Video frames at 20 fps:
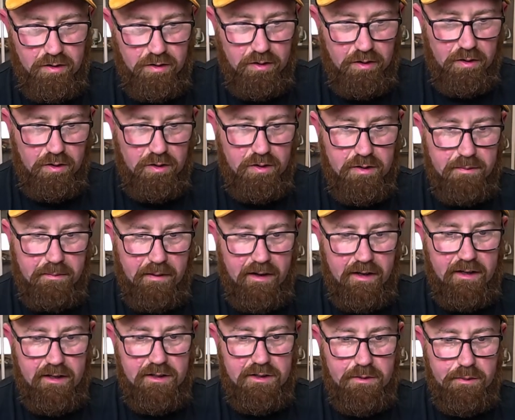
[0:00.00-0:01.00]
all the
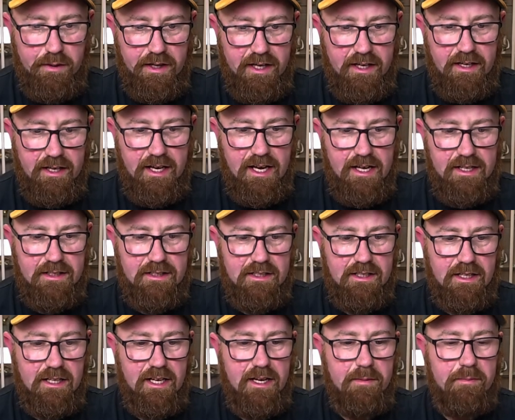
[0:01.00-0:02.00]
parts, we can get
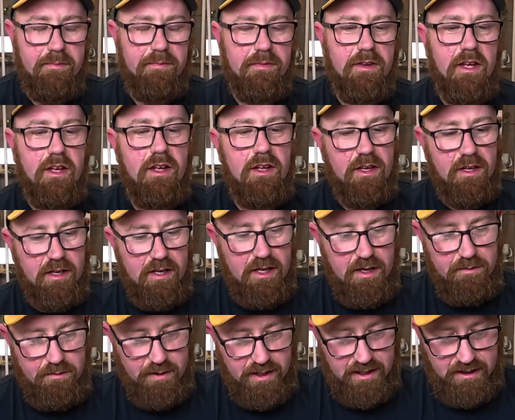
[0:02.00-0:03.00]
to them
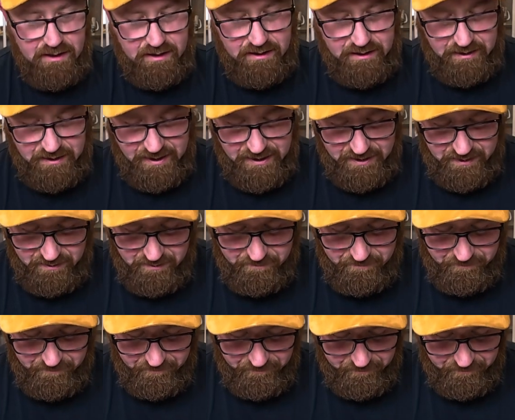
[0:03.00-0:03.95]
and we can clean them.